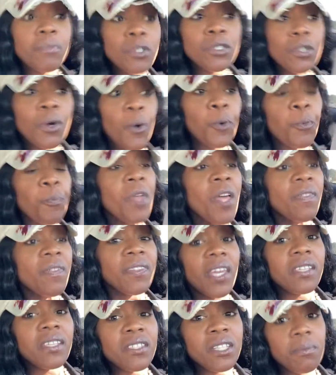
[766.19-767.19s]
So
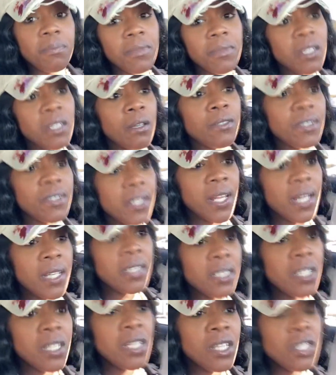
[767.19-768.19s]
that's something else that I
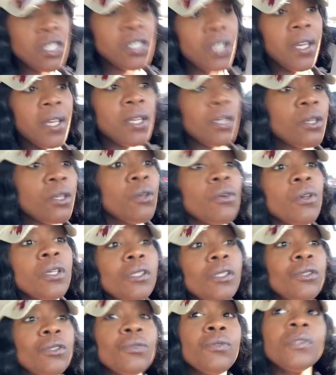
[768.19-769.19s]
teach. And you
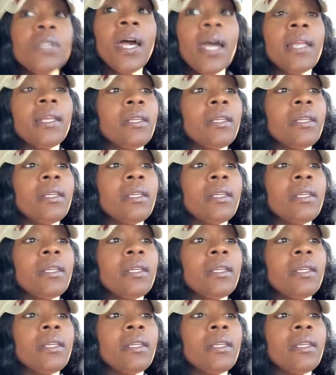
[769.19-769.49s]
can do that